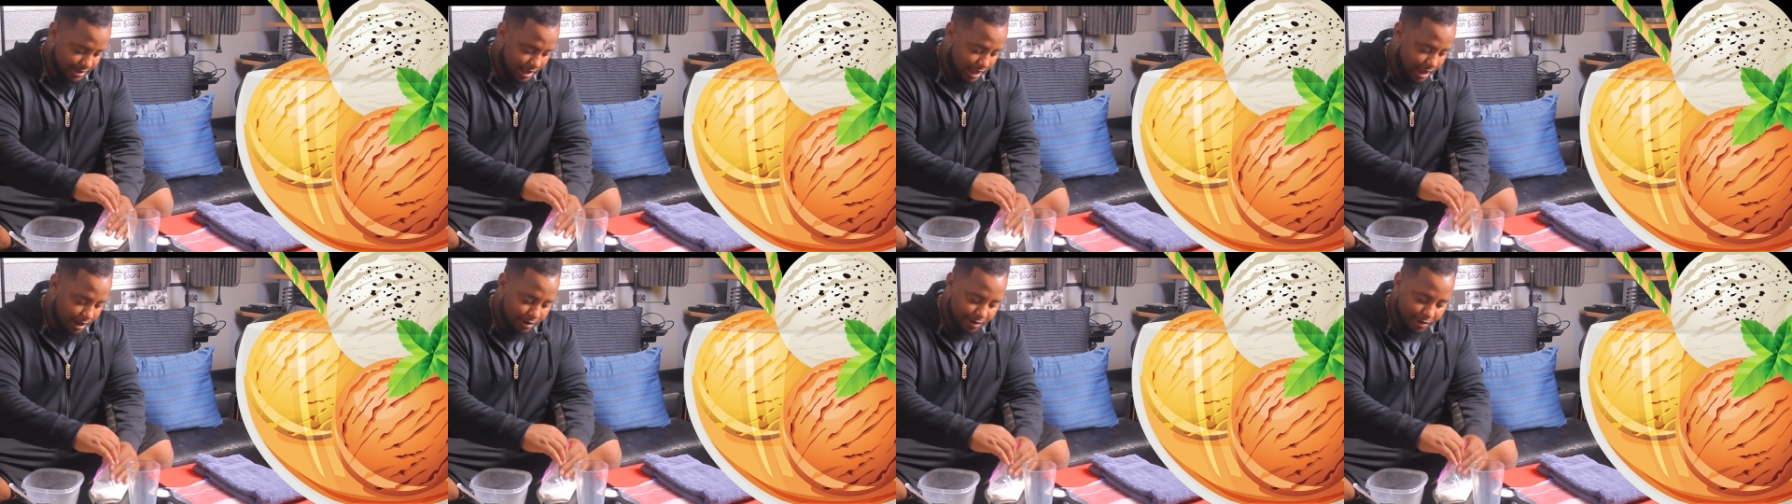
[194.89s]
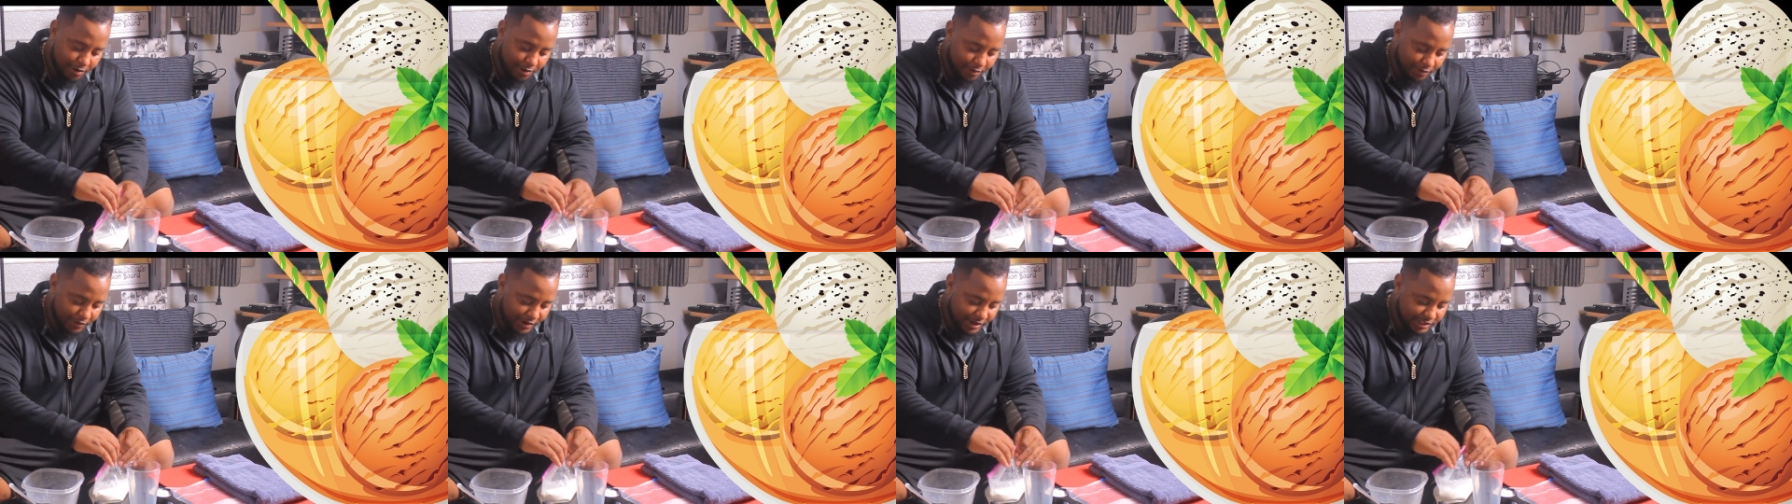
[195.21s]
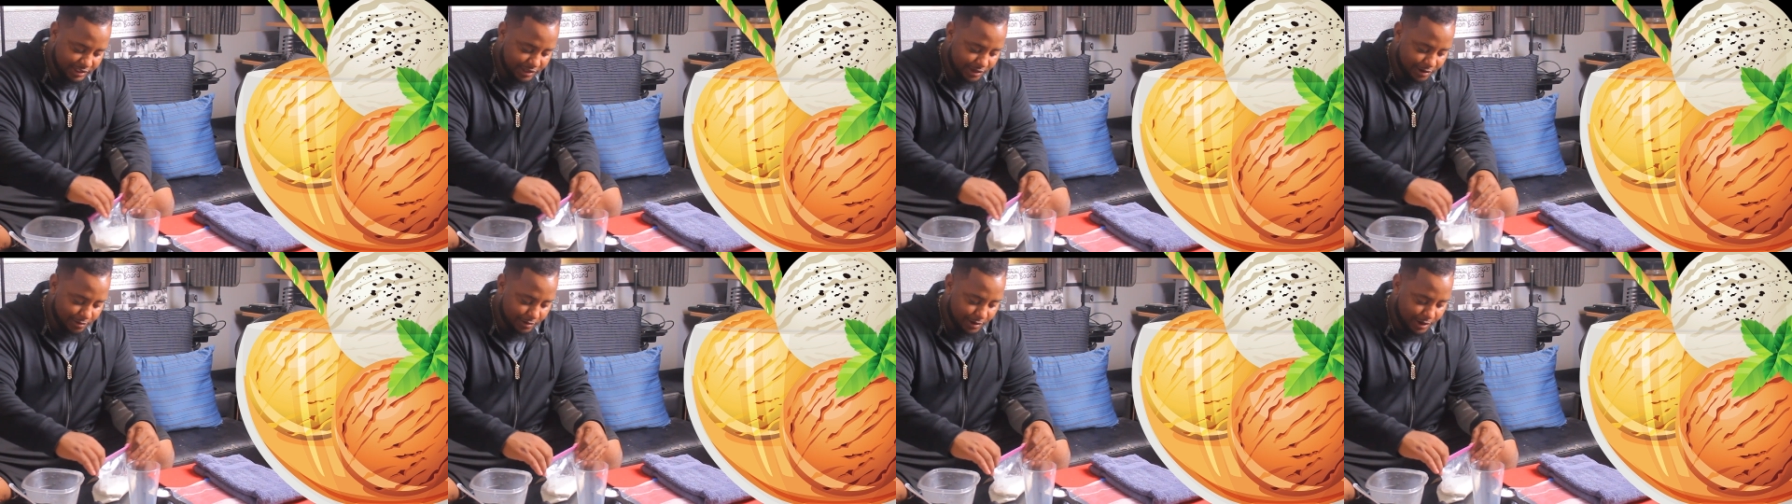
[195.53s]
I don't know the
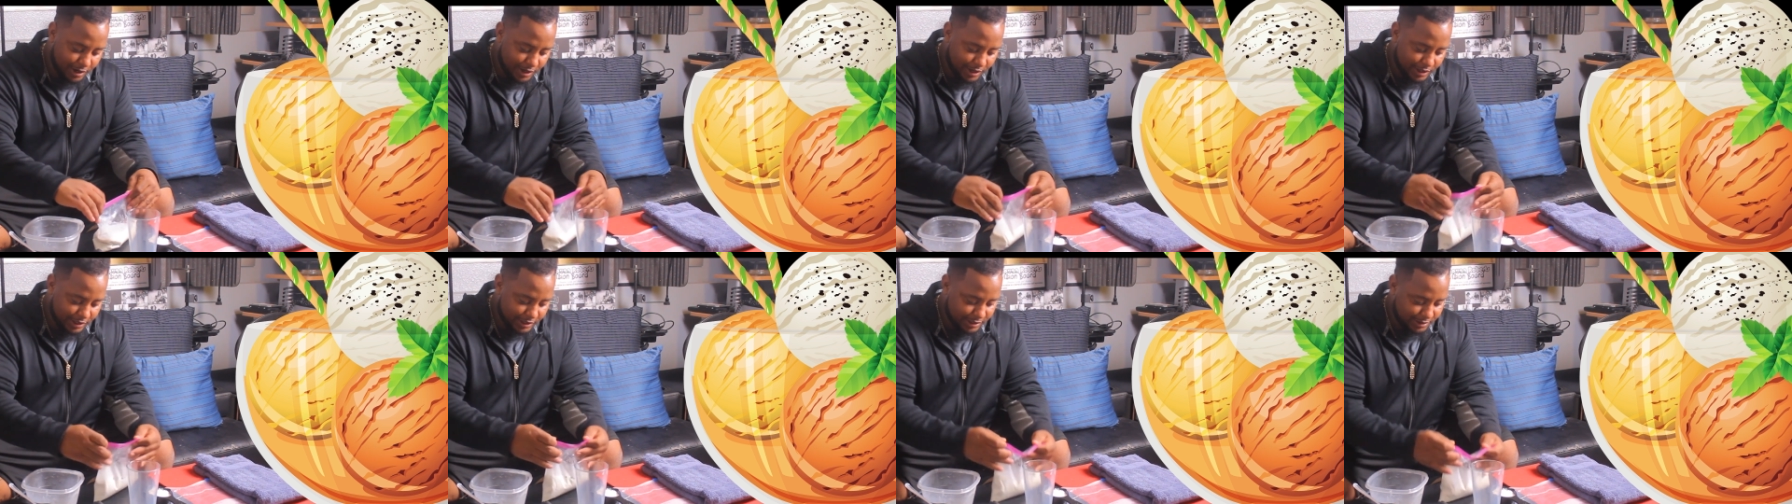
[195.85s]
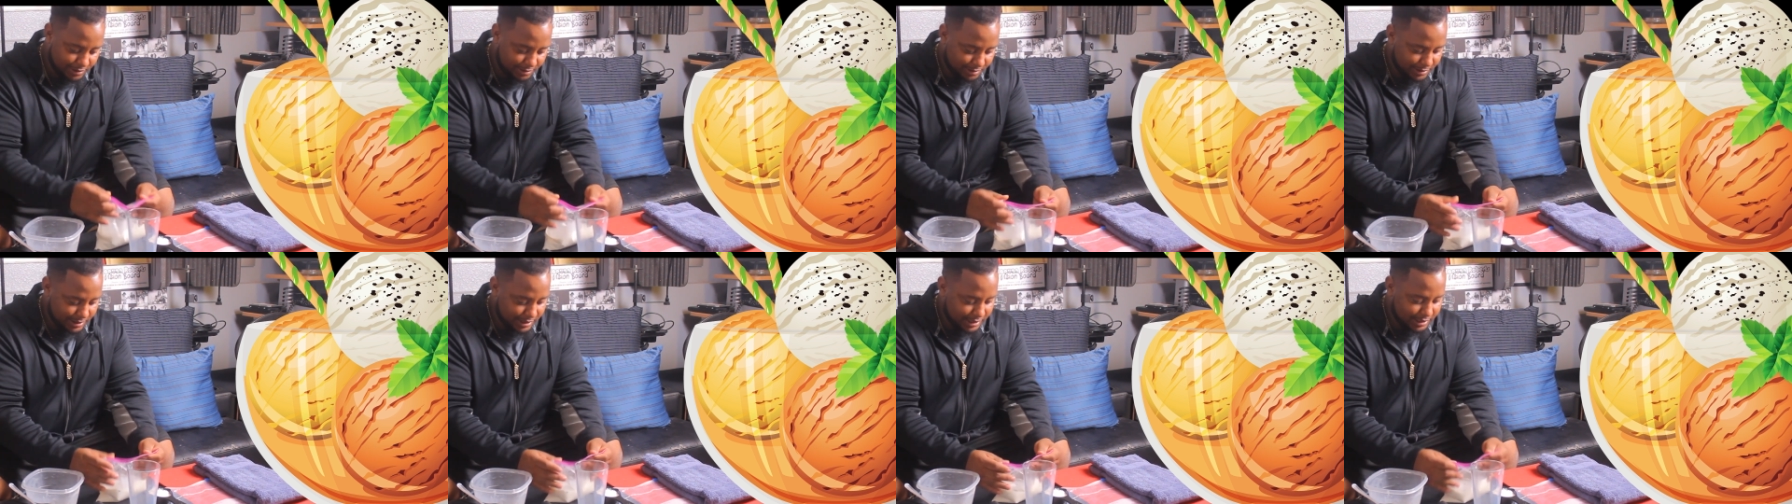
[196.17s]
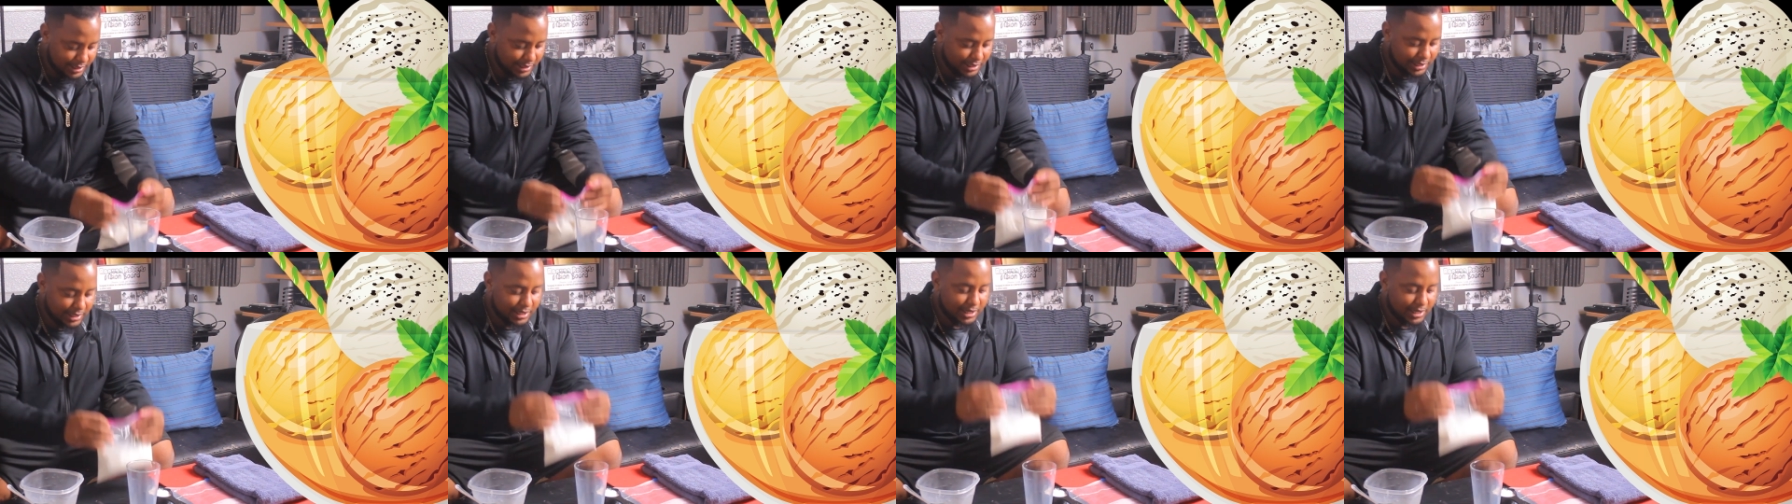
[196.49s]
rest of the words. But.